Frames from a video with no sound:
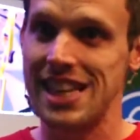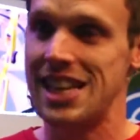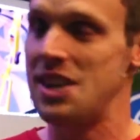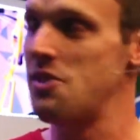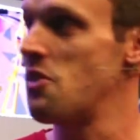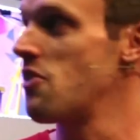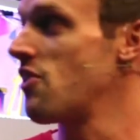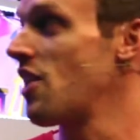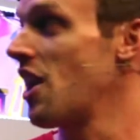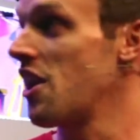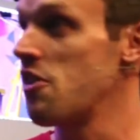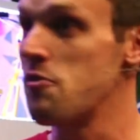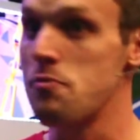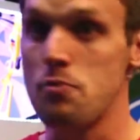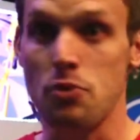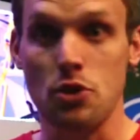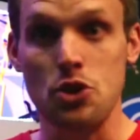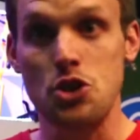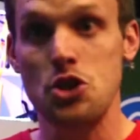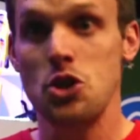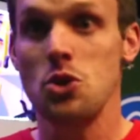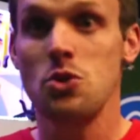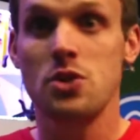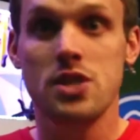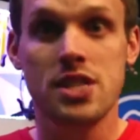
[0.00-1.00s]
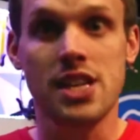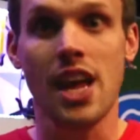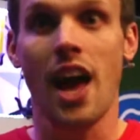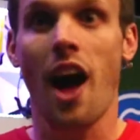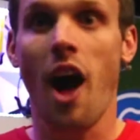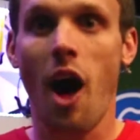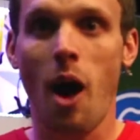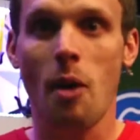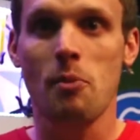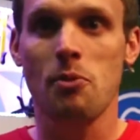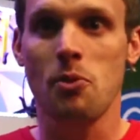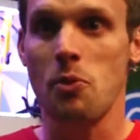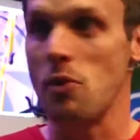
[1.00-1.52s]
We've kind of produced it
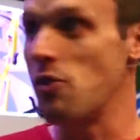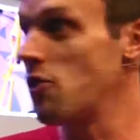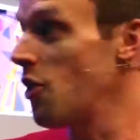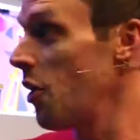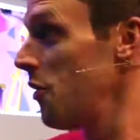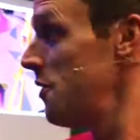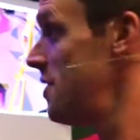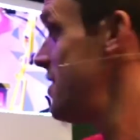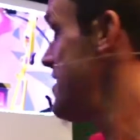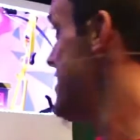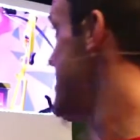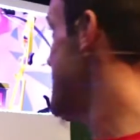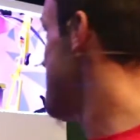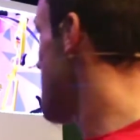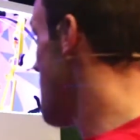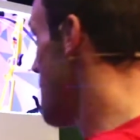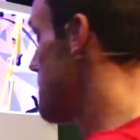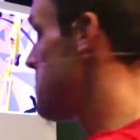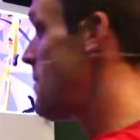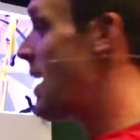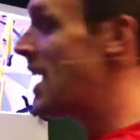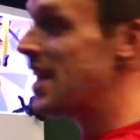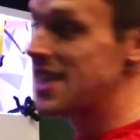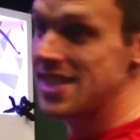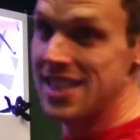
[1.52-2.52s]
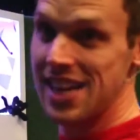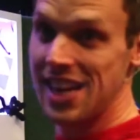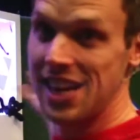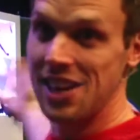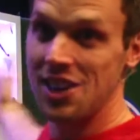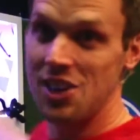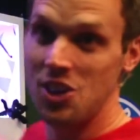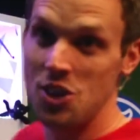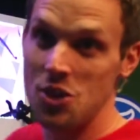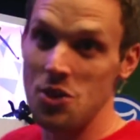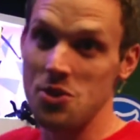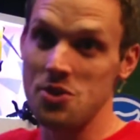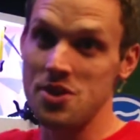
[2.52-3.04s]
up. We've got this amazing,
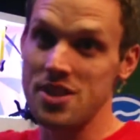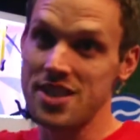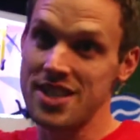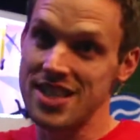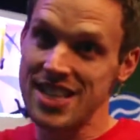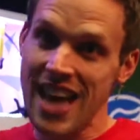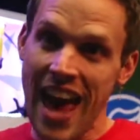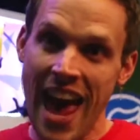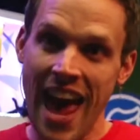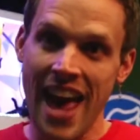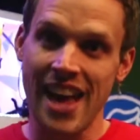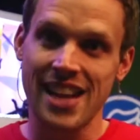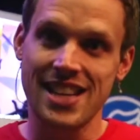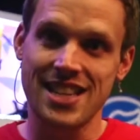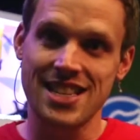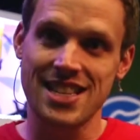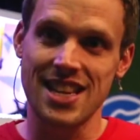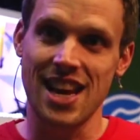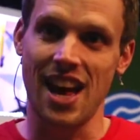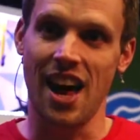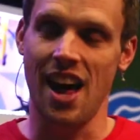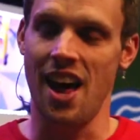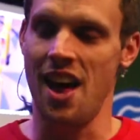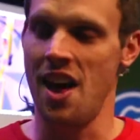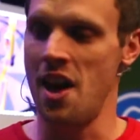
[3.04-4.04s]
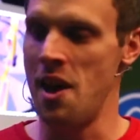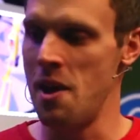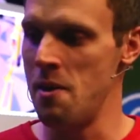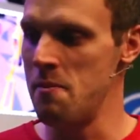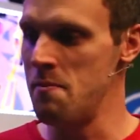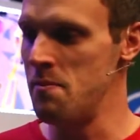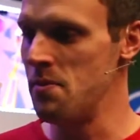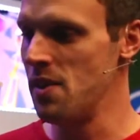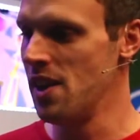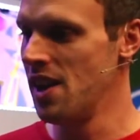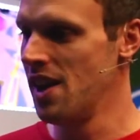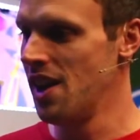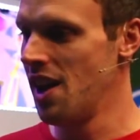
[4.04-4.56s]
huge set.
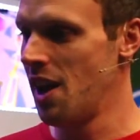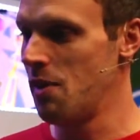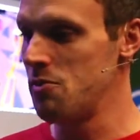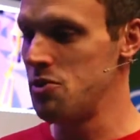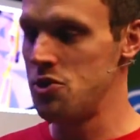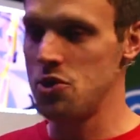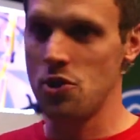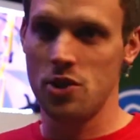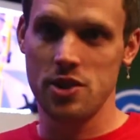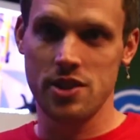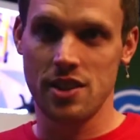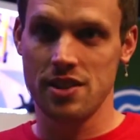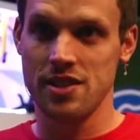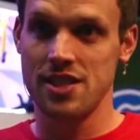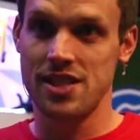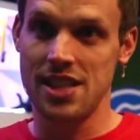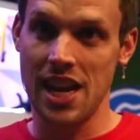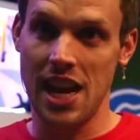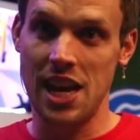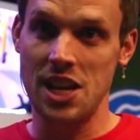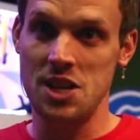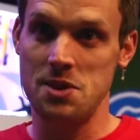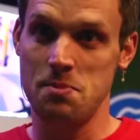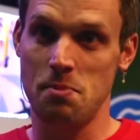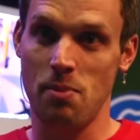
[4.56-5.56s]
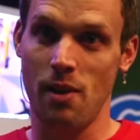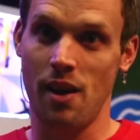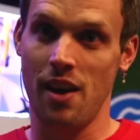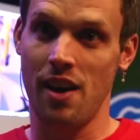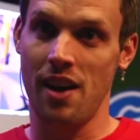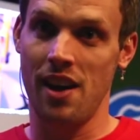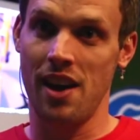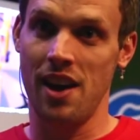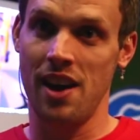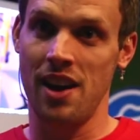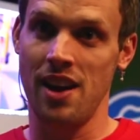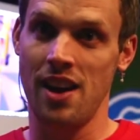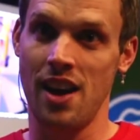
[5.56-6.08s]
I'm joined on stage by
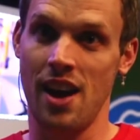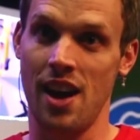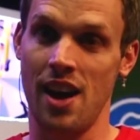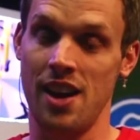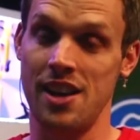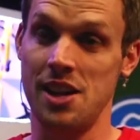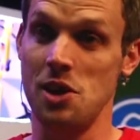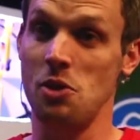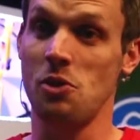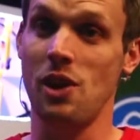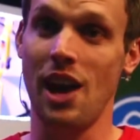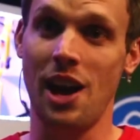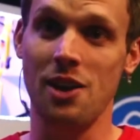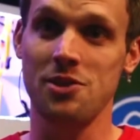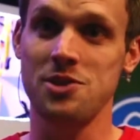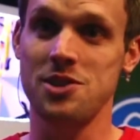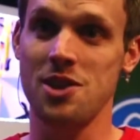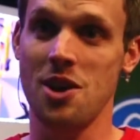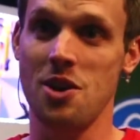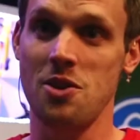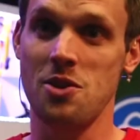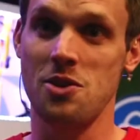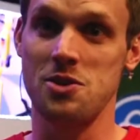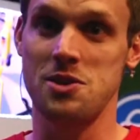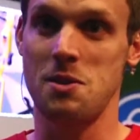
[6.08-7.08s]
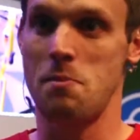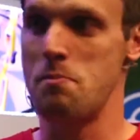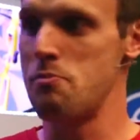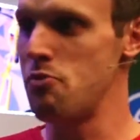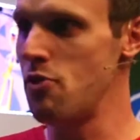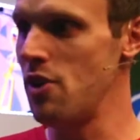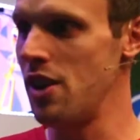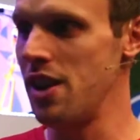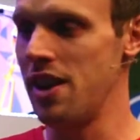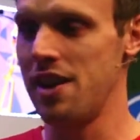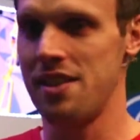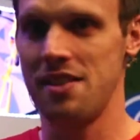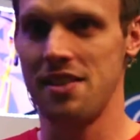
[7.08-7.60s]
Neil Kelso, who's a
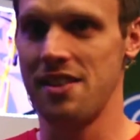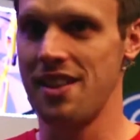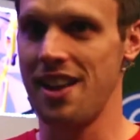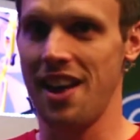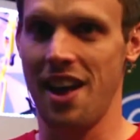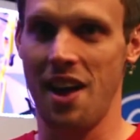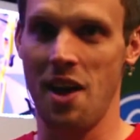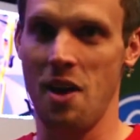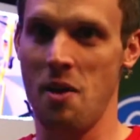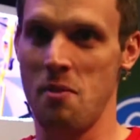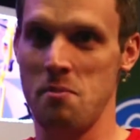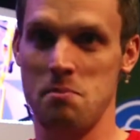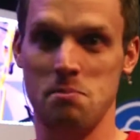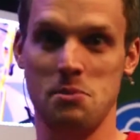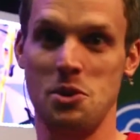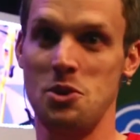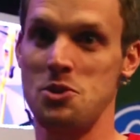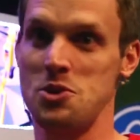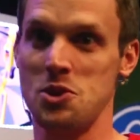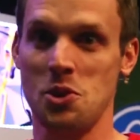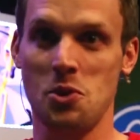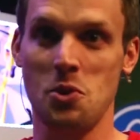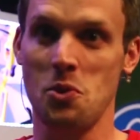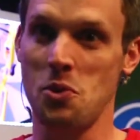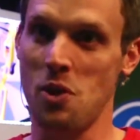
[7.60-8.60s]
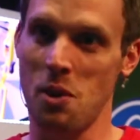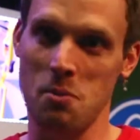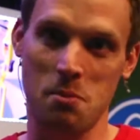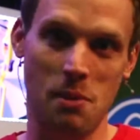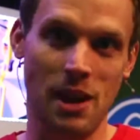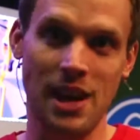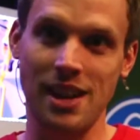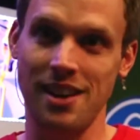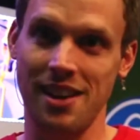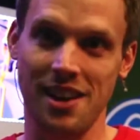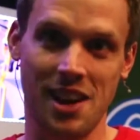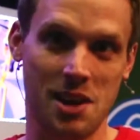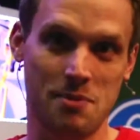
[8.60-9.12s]
brilliant musical
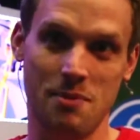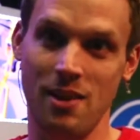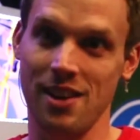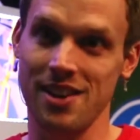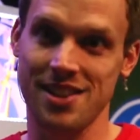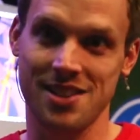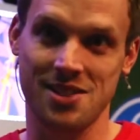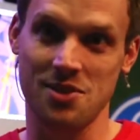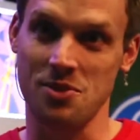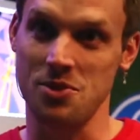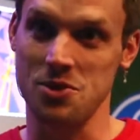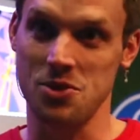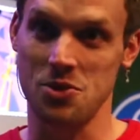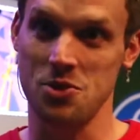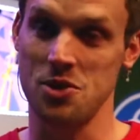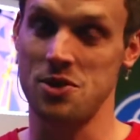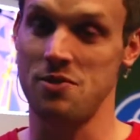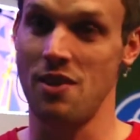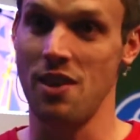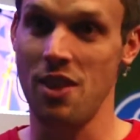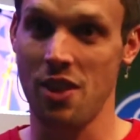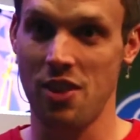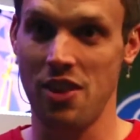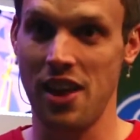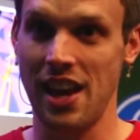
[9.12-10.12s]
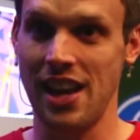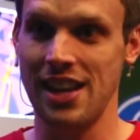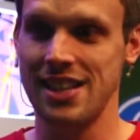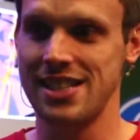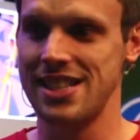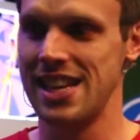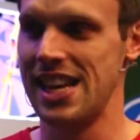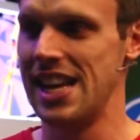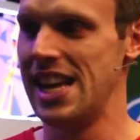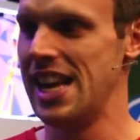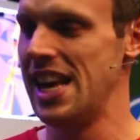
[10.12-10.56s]
comedian amongst all sorts of other things.